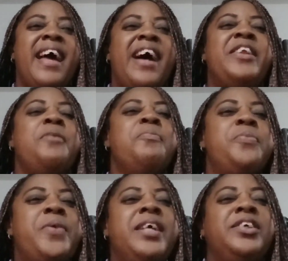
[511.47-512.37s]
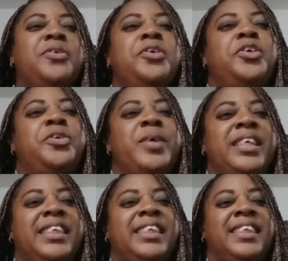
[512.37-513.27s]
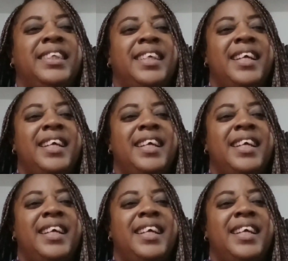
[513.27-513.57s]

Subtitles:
and embrace those traits.